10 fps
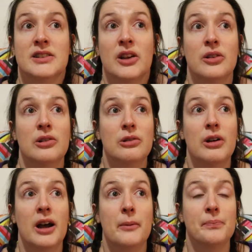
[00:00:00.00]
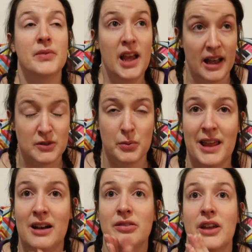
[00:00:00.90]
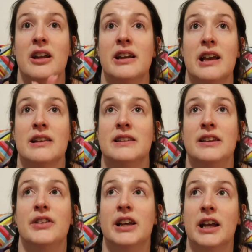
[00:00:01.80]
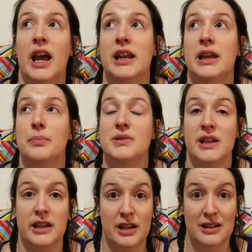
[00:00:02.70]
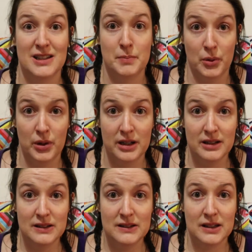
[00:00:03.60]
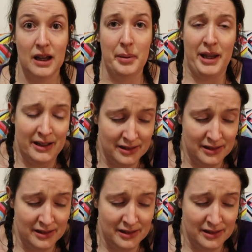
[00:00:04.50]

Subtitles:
So, yes, without then, I guess, giving any particular spoilers, I mean,